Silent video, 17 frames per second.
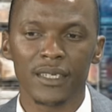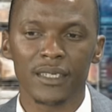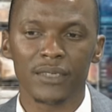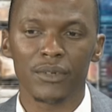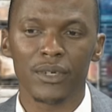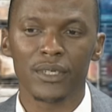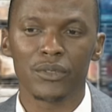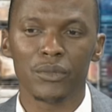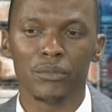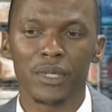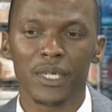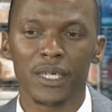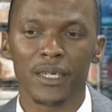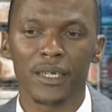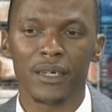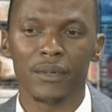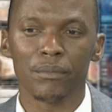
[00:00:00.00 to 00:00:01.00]
is going to
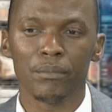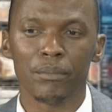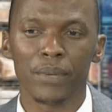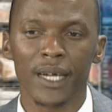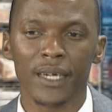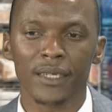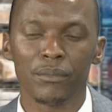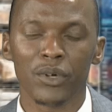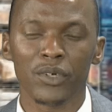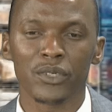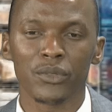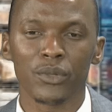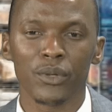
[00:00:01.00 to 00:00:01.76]
be backed, because